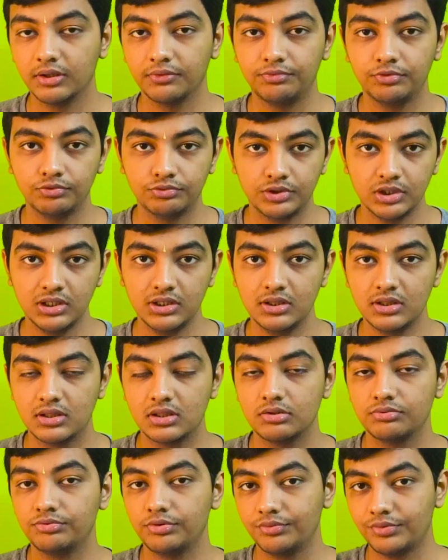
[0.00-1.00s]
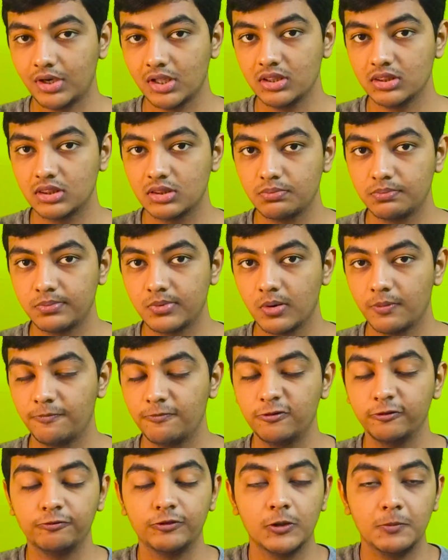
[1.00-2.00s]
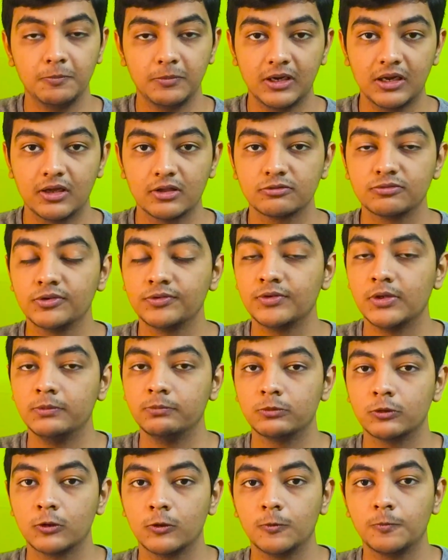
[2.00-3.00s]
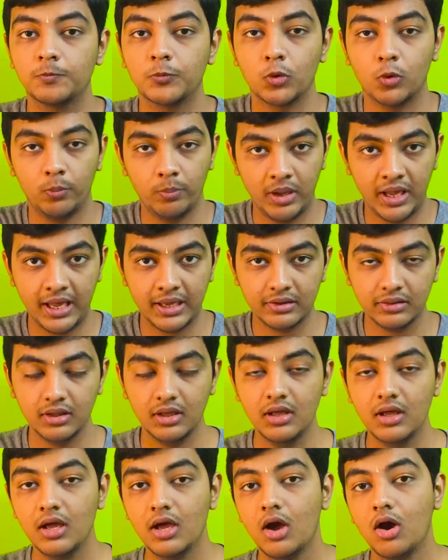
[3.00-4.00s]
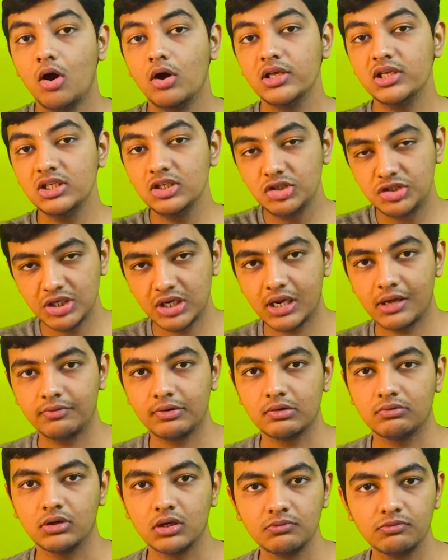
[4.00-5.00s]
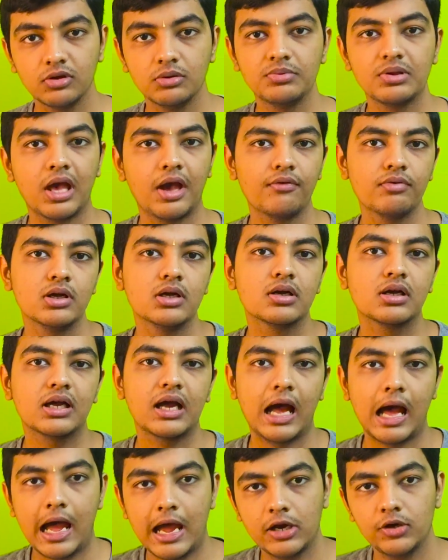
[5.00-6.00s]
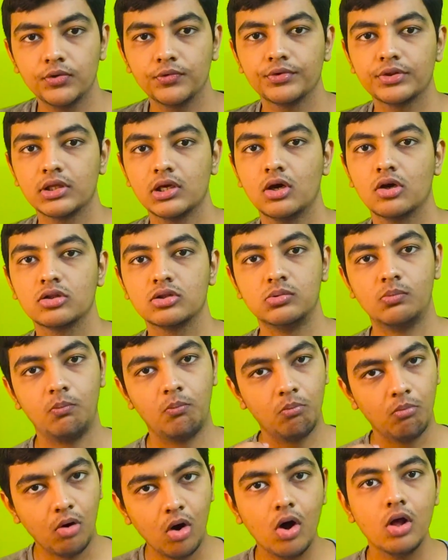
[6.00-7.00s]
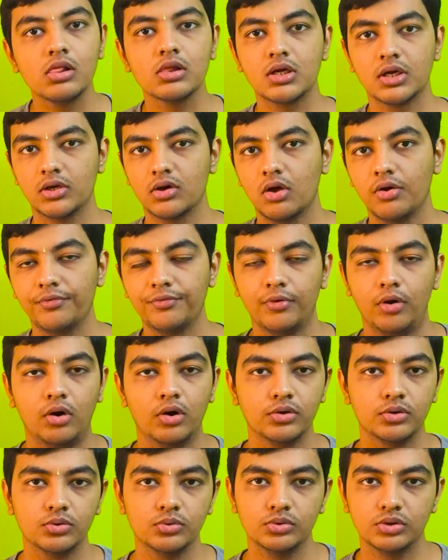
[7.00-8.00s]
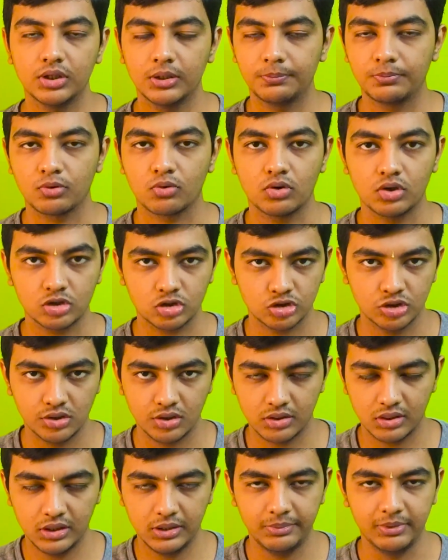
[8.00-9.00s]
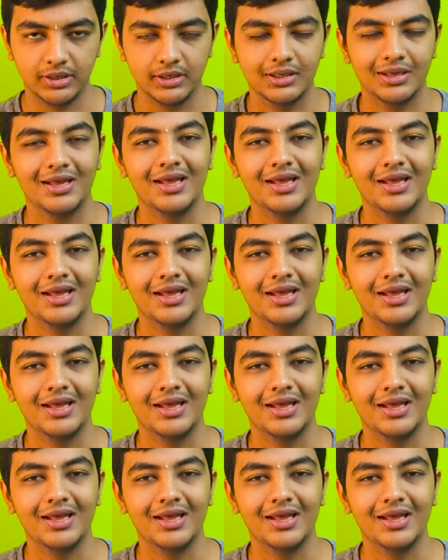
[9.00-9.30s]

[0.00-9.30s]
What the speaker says: the 15, 15 Plus, 15 Pro, Pro Max, each and everyone will be having a kind of say a small cutoff onto the production's limit,